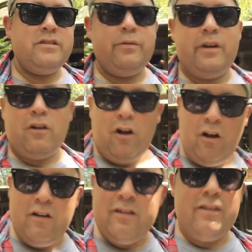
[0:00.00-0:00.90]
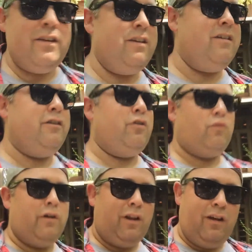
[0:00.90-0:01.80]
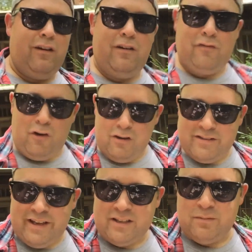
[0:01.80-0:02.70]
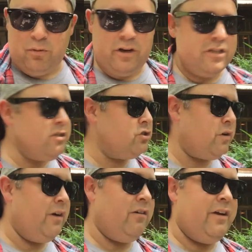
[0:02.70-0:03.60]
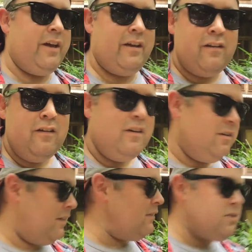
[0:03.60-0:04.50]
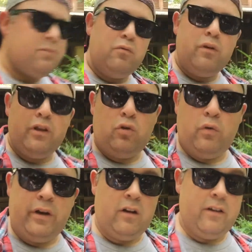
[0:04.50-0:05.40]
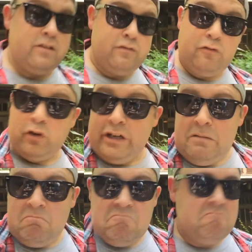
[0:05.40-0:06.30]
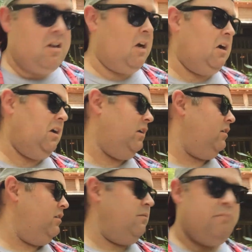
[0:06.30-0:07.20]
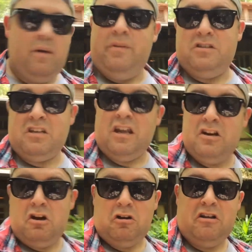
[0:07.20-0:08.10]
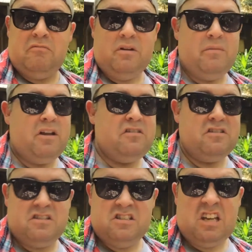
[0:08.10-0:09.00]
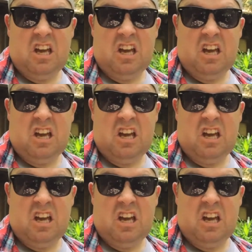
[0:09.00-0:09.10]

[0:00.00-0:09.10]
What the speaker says: So we're here on the Gorilla Falls Exploration Trail, and they have something really cool here. It's free. maybe it's kind of nerdy of me, but I think this is